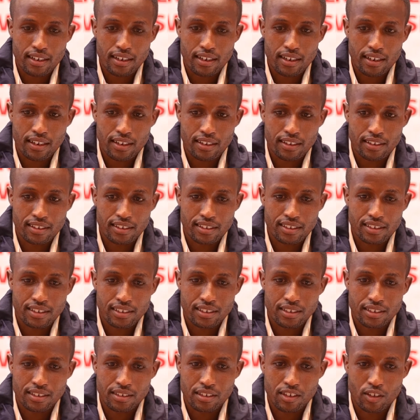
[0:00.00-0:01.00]

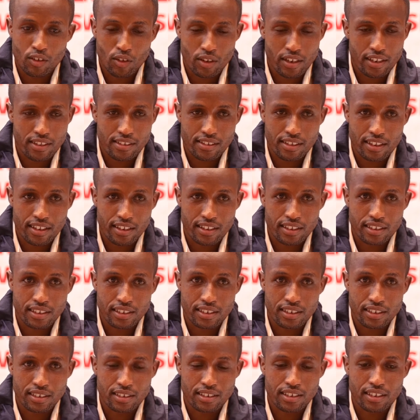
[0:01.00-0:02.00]

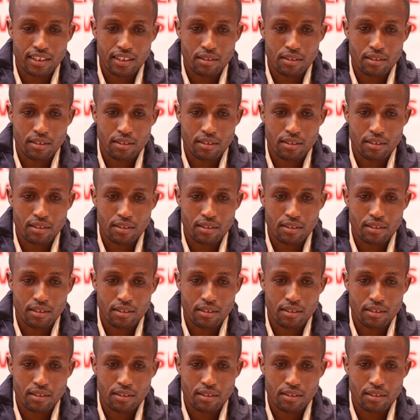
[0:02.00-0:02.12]
Honestly,